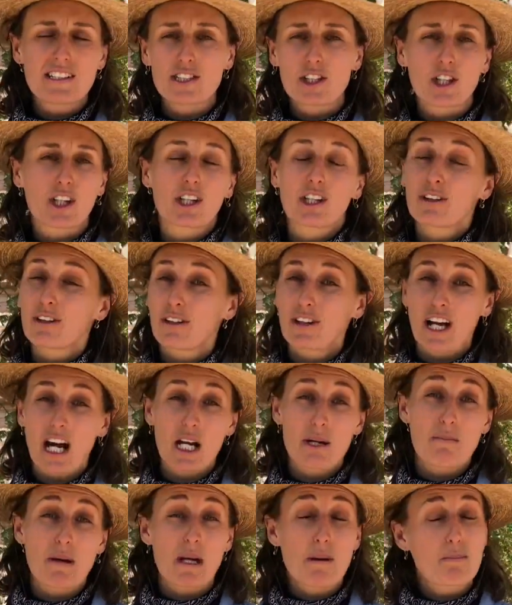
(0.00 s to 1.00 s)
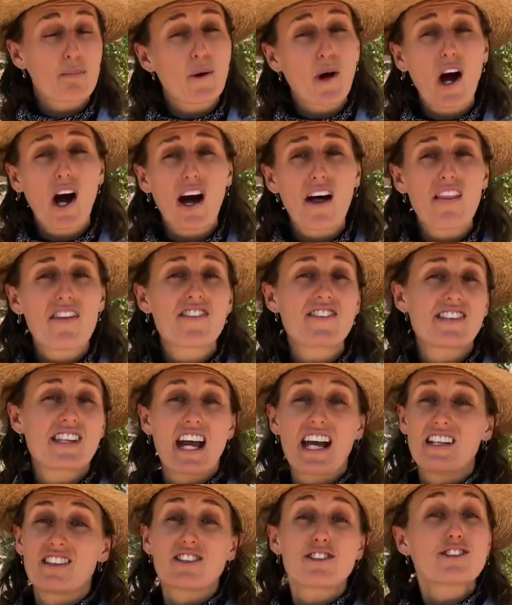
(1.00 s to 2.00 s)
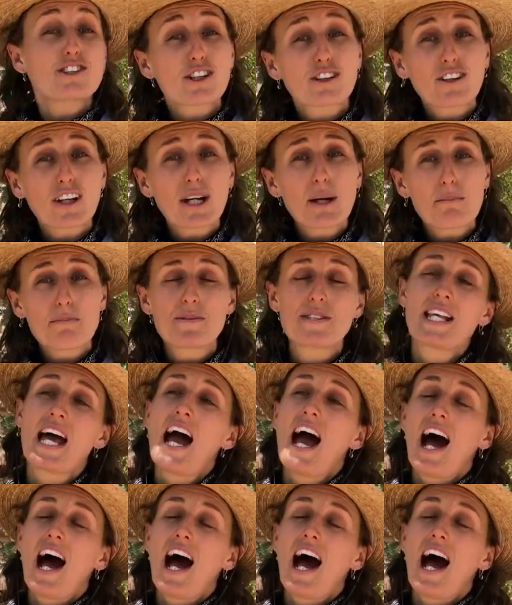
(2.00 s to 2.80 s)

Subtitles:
You're going to learn how to make broths and syrups,